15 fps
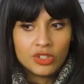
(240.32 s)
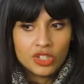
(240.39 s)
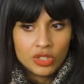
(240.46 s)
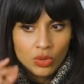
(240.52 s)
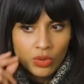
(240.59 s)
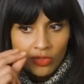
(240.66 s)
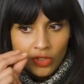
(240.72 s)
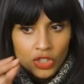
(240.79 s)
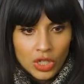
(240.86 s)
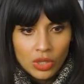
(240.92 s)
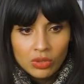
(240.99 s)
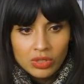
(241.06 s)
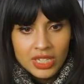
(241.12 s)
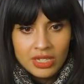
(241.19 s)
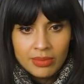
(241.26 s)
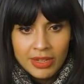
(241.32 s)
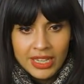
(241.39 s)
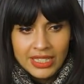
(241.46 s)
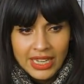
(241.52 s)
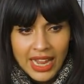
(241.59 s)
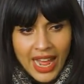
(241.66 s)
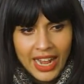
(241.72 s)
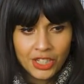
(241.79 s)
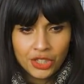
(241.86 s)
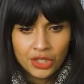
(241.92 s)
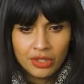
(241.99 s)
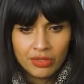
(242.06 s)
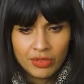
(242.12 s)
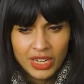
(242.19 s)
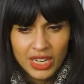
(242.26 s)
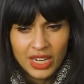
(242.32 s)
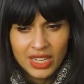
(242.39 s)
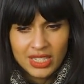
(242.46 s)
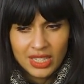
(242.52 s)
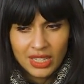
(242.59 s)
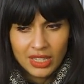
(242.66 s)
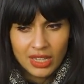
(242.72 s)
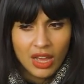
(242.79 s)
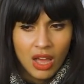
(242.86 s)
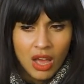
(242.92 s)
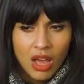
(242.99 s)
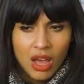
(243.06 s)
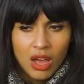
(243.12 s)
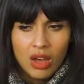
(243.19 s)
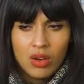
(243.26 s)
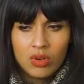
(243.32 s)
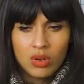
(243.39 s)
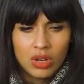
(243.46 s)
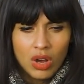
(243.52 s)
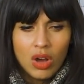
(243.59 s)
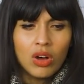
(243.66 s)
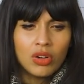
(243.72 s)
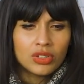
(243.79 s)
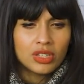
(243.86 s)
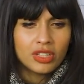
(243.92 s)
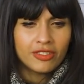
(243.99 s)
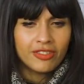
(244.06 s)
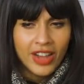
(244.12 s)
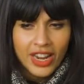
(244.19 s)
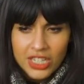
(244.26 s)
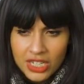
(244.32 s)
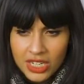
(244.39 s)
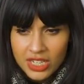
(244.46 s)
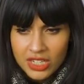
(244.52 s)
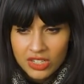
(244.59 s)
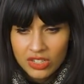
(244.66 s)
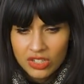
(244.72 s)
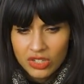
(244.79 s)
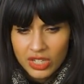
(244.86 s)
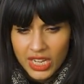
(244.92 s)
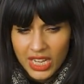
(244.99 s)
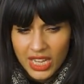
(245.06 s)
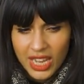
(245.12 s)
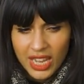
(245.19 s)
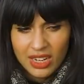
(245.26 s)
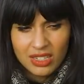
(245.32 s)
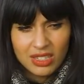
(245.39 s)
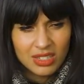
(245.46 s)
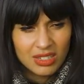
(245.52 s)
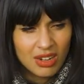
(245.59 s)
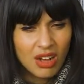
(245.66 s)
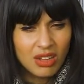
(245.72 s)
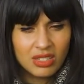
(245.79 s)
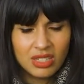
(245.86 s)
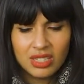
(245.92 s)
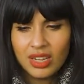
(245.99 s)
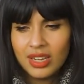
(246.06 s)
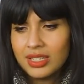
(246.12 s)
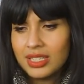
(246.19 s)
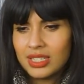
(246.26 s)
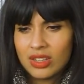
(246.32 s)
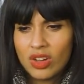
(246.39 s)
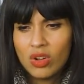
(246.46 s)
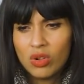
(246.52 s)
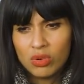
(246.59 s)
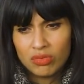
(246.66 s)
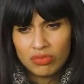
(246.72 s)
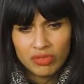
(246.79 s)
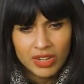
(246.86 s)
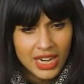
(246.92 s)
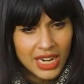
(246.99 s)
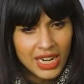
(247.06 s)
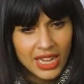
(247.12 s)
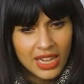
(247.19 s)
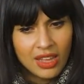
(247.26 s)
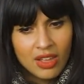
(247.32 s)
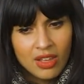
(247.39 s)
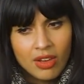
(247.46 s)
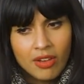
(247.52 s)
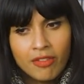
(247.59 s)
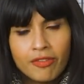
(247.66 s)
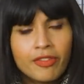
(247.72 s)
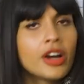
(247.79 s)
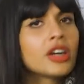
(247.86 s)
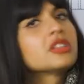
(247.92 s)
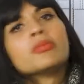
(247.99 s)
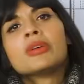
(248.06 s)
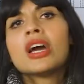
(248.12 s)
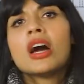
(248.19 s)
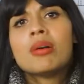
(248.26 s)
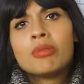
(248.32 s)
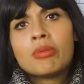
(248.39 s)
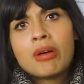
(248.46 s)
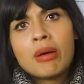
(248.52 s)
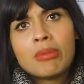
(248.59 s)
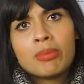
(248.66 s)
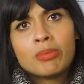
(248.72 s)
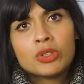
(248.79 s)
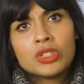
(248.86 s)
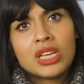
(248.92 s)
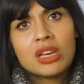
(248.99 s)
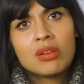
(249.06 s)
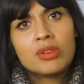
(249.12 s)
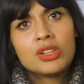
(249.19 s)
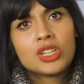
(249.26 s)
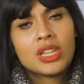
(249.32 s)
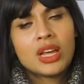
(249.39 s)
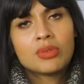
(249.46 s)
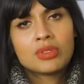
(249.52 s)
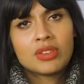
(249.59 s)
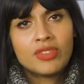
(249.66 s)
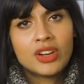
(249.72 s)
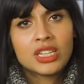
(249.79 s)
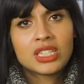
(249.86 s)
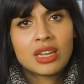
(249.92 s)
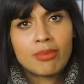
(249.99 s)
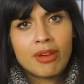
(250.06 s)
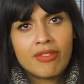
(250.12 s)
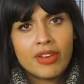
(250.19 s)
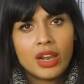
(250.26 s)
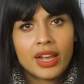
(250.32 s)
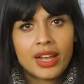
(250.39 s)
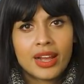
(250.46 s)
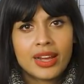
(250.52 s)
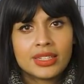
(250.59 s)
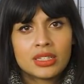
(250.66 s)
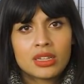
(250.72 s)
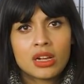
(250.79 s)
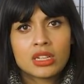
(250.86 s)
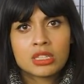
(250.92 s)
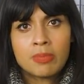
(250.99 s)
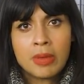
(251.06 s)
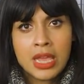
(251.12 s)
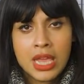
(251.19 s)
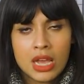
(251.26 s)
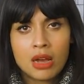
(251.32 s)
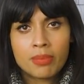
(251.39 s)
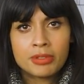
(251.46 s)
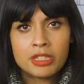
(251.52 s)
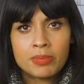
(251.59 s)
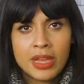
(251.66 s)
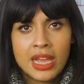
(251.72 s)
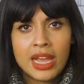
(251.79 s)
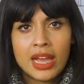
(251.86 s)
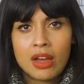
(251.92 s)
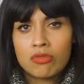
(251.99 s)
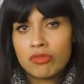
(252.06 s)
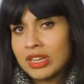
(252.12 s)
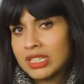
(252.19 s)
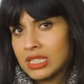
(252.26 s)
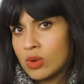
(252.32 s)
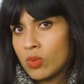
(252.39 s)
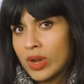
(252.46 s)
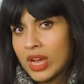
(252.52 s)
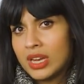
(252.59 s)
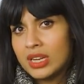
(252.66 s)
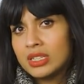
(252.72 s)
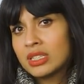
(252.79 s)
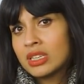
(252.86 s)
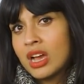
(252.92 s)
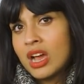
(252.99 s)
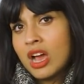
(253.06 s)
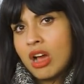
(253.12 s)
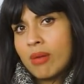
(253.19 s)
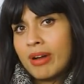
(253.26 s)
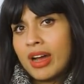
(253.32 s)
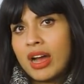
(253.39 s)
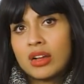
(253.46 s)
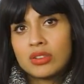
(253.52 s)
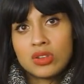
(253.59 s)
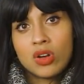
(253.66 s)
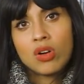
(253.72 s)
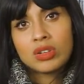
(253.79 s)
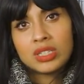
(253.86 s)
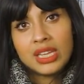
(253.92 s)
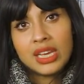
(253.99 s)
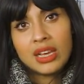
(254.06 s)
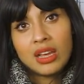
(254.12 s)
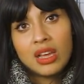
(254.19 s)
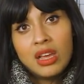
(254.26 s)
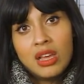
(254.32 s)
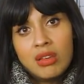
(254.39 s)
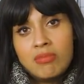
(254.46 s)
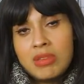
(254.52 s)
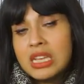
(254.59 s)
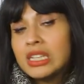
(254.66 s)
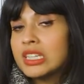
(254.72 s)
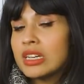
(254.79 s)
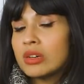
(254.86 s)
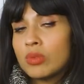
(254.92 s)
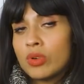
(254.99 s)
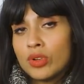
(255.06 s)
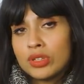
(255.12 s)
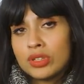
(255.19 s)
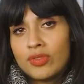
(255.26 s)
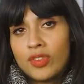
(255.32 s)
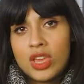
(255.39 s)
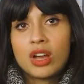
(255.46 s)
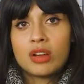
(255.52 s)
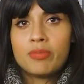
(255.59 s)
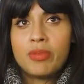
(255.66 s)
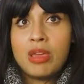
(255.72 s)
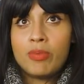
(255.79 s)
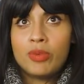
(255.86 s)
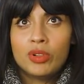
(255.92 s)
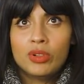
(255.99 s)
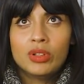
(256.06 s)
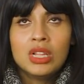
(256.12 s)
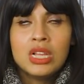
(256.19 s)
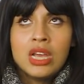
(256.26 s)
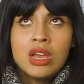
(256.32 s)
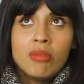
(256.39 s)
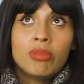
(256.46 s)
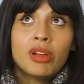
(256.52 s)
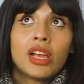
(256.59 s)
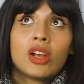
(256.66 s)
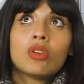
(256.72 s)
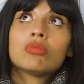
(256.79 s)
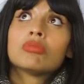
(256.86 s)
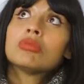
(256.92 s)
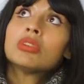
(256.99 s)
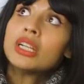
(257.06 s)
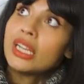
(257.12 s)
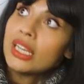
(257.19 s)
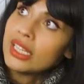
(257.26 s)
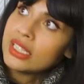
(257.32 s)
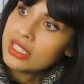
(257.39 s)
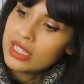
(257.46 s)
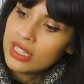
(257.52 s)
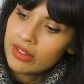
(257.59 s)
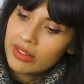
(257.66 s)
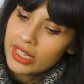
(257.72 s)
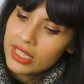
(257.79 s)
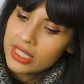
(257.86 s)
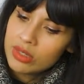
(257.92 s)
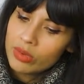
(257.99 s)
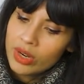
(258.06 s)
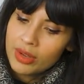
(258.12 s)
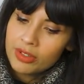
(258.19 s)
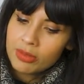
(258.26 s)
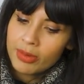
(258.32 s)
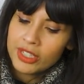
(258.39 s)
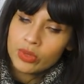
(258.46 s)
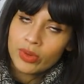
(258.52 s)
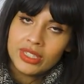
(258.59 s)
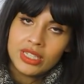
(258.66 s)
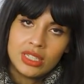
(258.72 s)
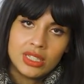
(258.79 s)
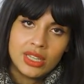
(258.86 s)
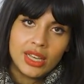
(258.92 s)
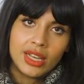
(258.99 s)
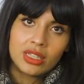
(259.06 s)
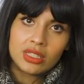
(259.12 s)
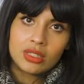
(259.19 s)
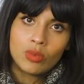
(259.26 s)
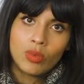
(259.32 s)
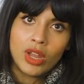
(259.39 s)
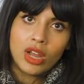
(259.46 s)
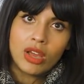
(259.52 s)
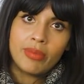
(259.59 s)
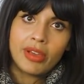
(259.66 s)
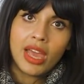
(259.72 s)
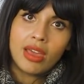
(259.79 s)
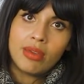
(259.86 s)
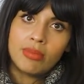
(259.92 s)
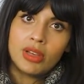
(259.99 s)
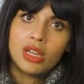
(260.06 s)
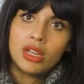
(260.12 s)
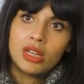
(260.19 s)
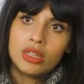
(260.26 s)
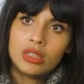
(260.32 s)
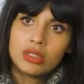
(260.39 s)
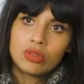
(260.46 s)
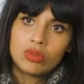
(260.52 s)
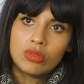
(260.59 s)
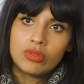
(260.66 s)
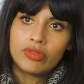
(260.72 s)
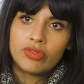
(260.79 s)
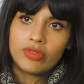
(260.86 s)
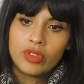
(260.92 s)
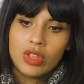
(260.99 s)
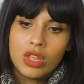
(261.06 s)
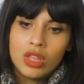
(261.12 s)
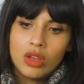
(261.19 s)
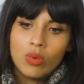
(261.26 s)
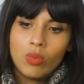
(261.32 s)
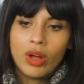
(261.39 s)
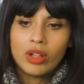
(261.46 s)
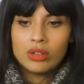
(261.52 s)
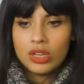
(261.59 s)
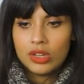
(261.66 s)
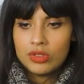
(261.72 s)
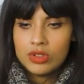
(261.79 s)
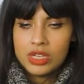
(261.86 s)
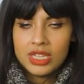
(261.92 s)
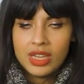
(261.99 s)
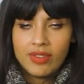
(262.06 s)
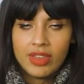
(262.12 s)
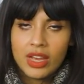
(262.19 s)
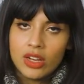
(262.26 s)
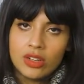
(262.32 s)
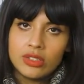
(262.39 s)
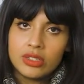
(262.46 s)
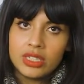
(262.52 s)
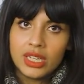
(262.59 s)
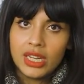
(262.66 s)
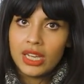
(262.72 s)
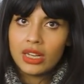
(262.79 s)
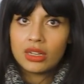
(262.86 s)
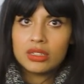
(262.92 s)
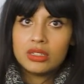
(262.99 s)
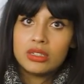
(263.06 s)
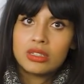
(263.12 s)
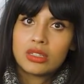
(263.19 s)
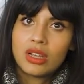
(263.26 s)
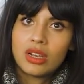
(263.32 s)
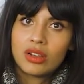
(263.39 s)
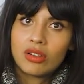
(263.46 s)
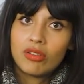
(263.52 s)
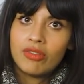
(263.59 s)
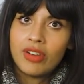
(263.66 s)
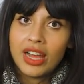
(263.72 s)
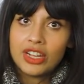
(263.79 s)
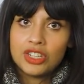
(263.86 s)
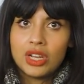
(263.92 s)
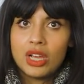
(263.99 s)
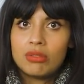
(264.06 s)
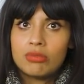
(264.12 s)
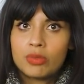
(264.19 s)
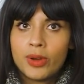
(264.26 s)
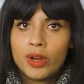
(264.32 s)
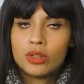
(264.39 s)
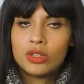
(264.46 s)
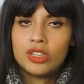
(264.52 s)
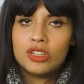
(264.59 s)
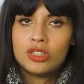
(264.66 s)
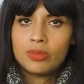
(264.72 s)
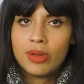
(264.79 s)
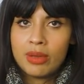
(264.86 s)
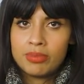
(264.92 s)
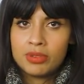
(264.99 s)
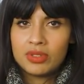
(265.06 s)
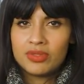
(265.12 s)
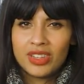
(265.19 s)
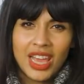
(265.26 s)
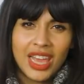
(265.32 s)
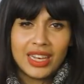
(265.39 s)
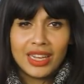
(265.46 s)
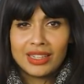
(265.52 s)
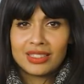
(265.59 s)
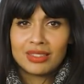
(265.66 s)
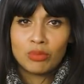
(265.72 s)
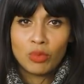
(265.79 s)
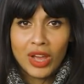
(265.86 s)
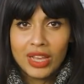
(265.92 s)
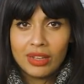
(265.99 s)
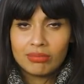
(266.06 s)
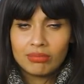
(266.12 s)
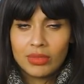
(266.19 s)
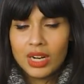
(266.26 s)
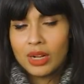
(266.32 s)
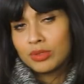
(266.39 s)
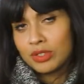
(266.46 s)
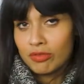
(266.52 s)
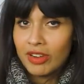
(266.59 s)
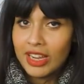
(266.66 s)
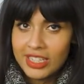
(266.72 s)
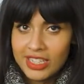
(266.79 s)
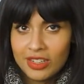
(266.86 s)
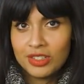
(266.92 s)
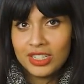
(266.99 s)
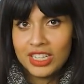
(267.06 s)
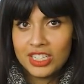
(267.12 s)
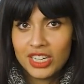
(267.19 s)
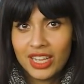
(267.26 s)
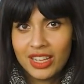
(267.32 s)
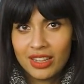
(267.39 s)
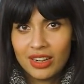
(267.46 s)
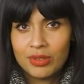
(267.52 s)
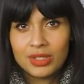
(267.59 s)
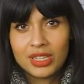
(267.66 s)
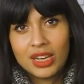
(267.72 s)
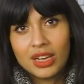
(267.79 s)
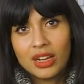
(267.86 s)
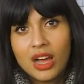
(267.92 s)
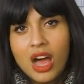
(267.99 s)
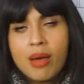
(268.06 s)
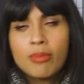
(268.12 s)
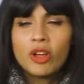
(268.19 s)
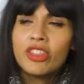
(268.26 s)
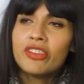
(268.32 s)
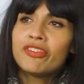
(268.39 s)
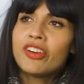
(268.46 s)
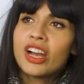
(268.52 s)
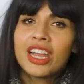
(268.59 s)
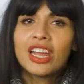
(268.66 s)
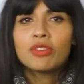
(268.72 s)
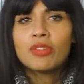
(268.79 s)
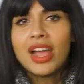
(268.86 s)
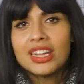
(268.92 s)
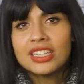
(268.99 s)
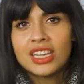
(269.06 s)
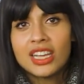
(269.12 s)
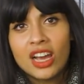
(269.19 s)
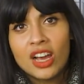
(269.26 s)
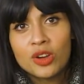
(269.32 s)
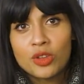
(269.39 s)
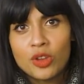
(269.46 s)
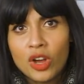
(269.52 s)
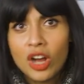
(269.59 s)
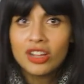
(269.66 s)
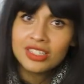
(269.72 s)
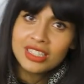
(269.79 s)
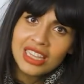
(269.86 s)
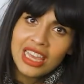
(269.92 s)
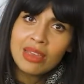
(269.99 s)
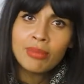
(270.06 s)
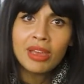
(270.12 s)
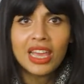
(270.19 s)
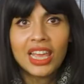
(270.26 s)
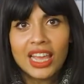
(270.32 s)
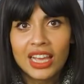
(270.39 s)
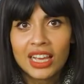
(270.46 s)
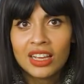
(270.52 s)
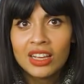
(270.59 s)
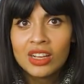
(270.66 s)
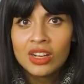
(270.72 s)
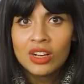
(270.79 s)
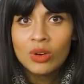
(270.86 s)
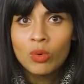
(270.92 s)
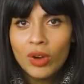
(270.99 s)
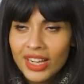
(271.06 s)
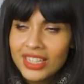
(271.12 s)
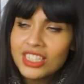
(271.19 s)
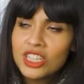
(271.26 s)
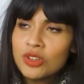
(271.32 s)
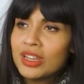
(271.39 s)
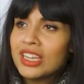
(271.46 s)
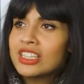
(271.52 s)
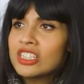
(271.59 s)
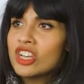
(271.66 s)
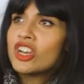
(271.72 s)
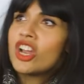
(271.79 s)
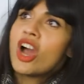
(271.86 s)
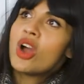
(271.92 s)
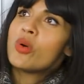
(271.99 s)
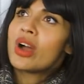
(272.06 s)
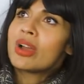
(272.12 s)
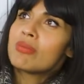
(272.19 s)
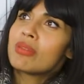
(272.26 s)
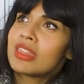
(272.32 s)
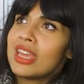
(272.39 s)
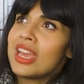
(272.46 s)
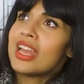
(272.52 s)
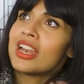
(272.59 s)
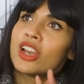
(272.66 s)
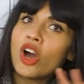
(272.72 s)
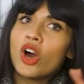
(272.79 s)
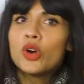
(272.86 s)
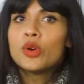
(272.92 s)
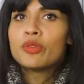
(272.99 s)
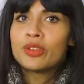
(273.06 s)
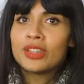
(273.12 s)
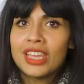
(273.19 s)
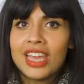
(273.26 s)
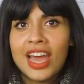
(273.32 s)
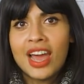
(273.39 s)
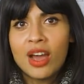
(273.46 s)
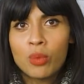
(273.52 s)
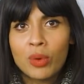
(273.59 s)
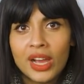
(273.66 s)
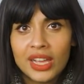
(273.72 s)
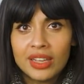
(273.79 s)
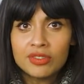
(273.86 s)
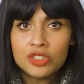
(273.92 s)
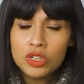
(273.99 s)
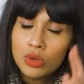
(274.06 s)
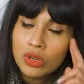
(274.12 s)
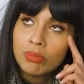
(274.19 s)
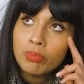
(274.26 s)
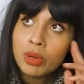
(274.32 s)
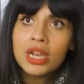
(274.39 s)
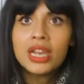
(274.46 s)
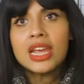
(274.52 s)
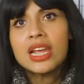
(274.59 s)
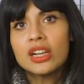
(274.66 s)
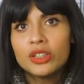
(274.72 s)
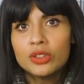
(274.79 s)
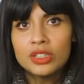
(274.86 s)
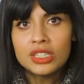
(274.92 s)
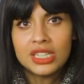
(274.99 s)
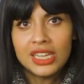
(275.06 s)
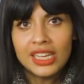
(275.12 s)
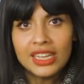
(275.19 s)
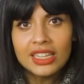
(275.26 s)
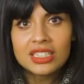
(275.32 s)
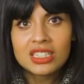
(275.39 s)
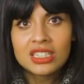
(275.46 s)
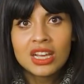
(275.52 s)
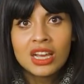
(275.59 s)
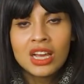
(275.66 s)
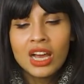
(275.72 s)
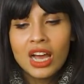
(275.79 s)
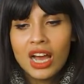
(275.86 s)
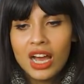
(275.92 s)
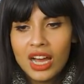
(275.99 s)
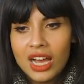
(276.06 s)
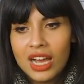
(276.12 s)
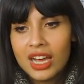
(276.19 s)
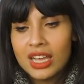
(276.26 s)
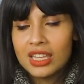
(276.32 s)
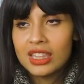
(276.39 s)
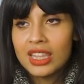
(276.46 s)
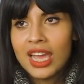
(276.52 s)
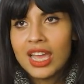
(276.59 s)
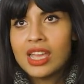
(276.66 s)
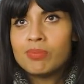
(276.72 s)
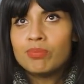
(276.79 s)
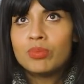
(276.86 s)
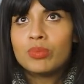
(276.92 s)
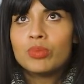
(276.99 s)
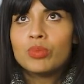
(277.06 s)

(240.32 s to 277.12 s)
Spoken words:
it just sort of jolted me into action of realising that, oh God, the fashion industry and our society as a whole had really fucked me up about my body image. And that was the first time I felt like I had to start speaking up and speaking out and raising awareness about how toxic media was for young people. But it got really serious when I was about 26, when I became a sort of well-known TV host in England, and I got fat shamed by all the newspapers for gaining some weight, and I was a radio DJ. I was like, I'm on the fucking radio, you can't see me. Why do you need to know I'm thin over the airwaves, you complete lunatics? They